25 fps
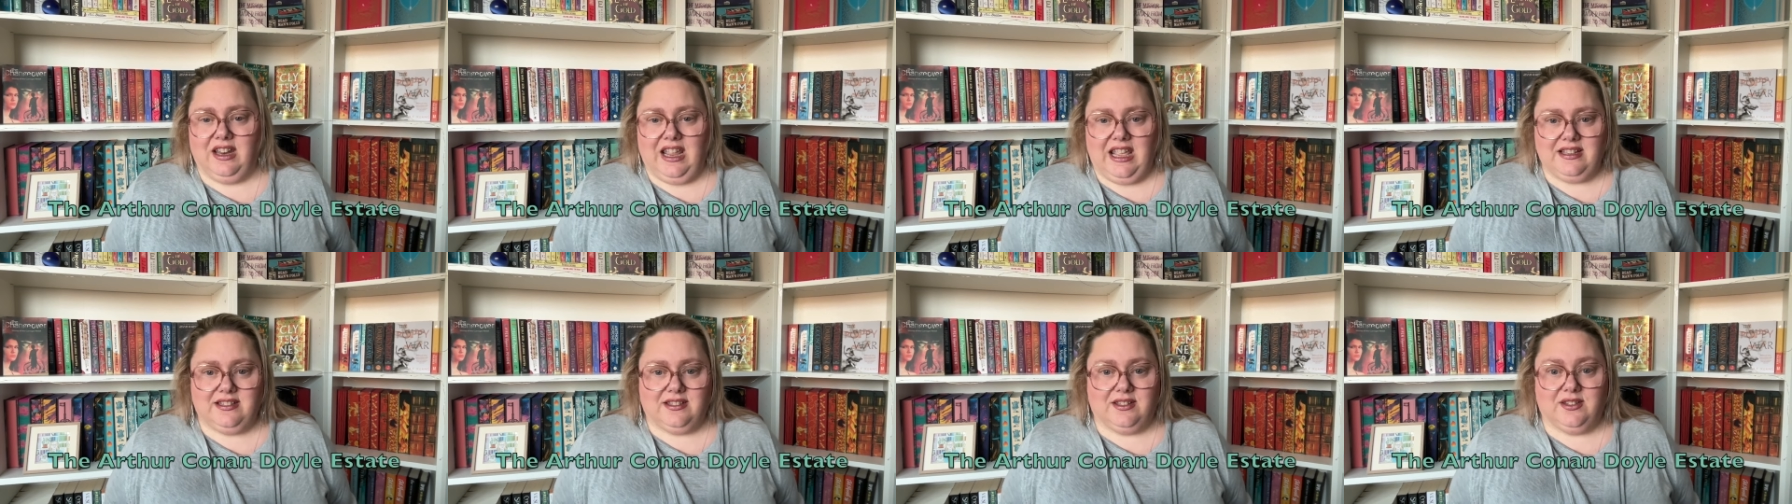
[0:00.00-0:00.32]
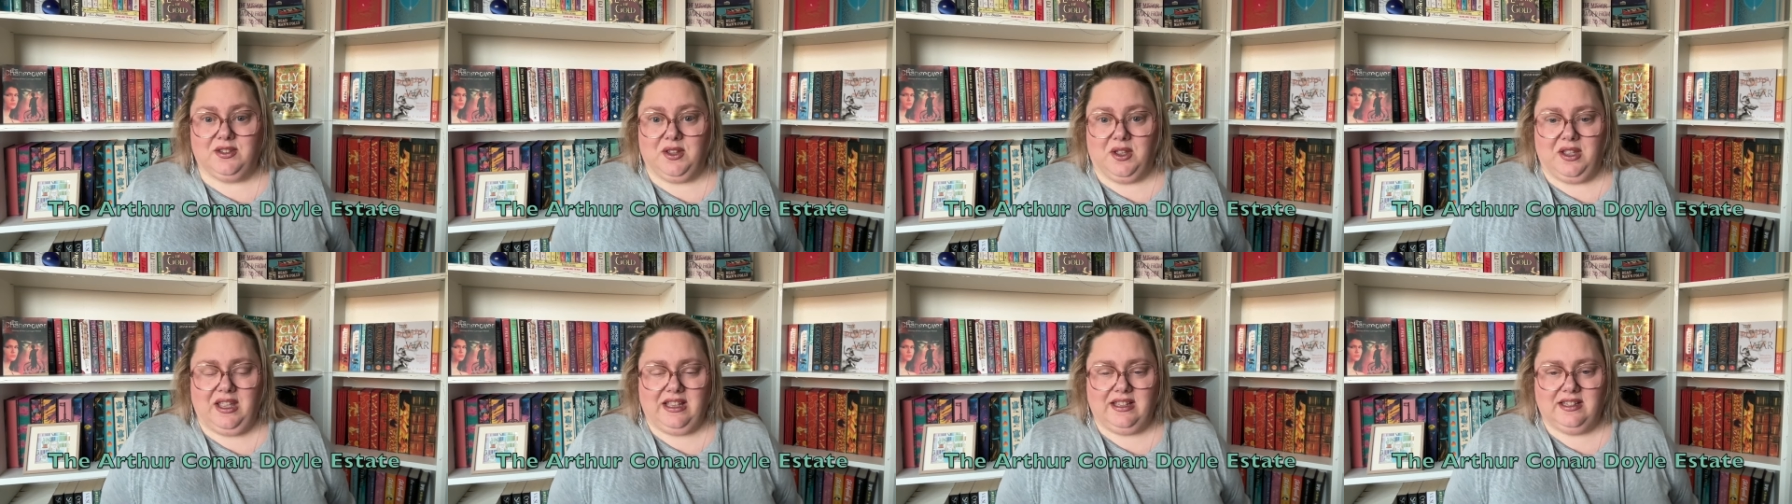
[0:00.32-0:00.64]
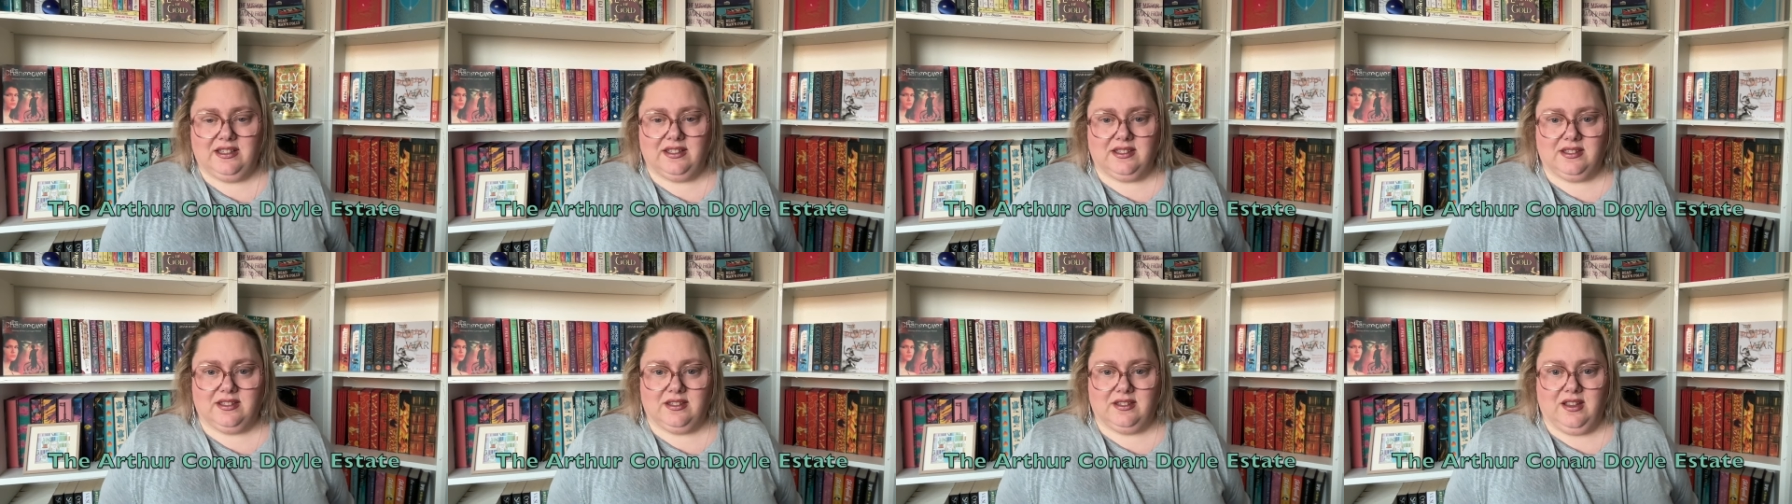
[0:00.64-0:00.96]
his
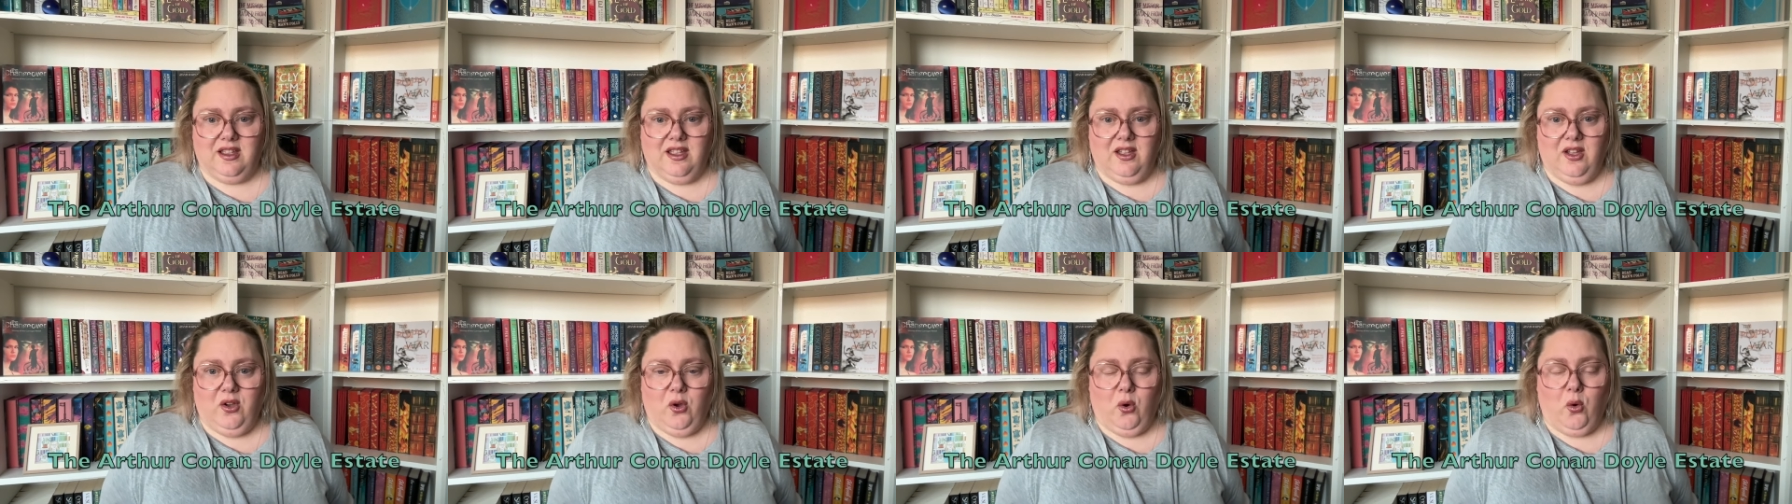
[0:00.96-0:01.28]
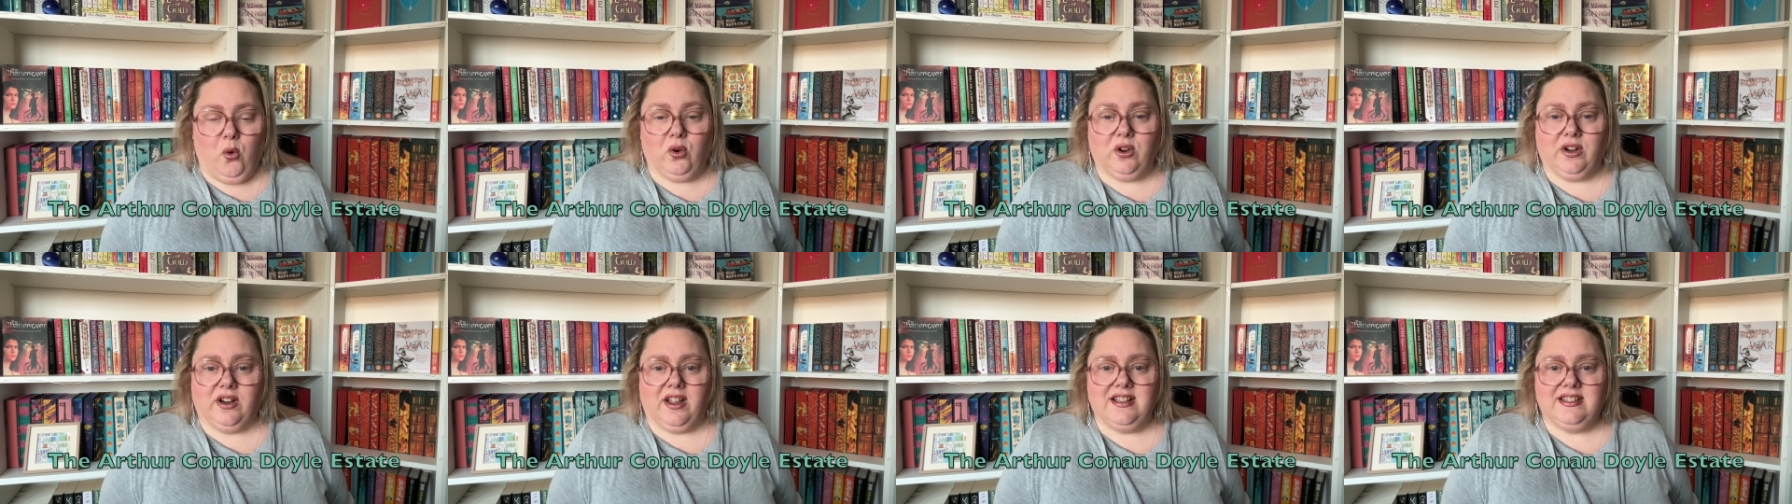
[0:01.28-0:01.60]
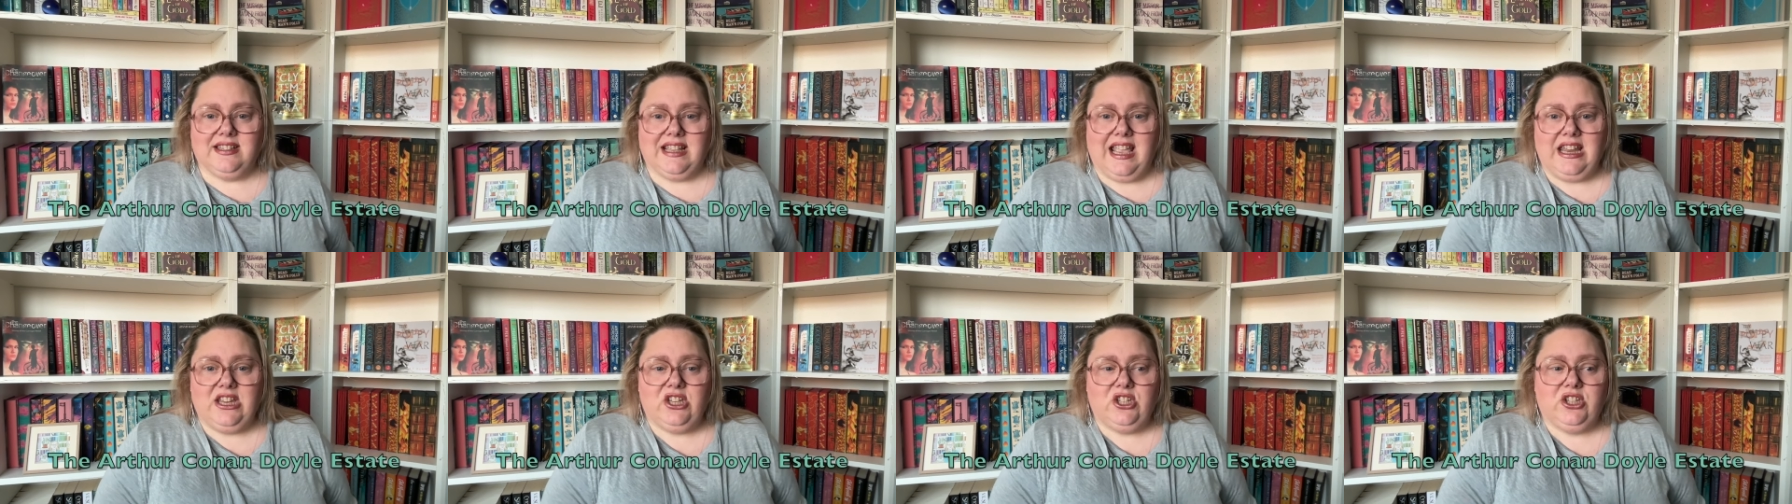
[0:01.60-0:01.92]
his
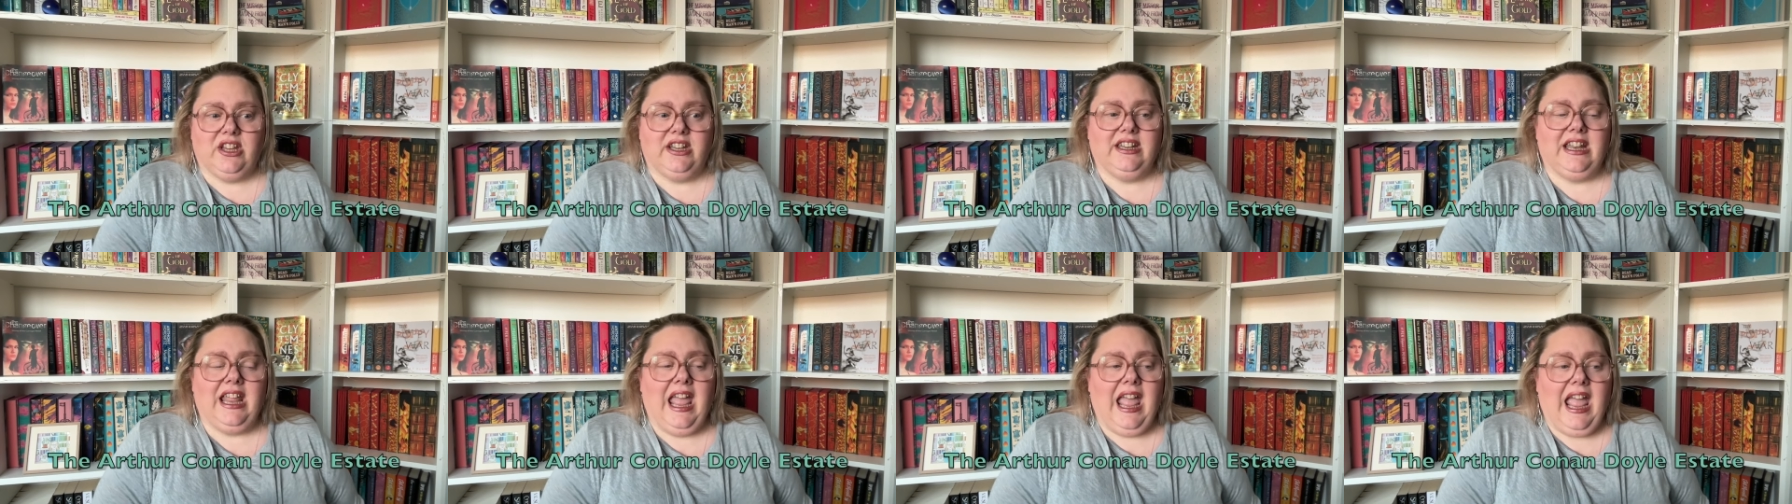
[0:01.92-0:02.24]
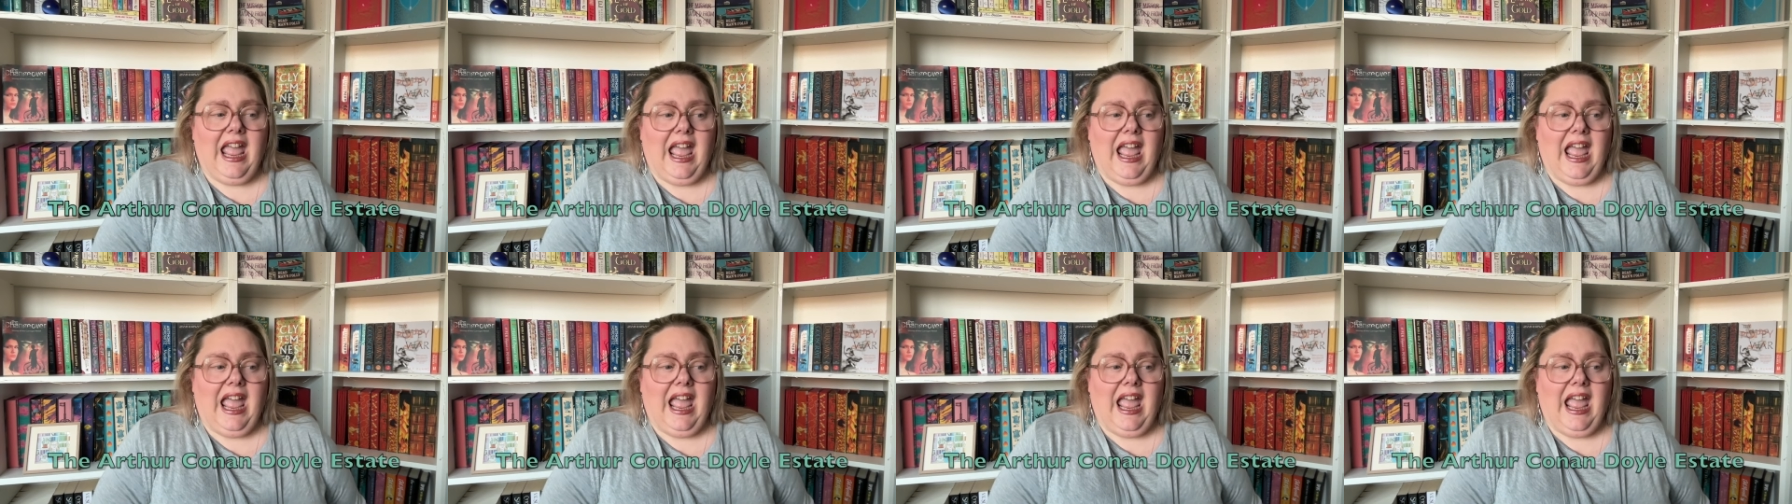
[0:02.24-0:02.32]
organization,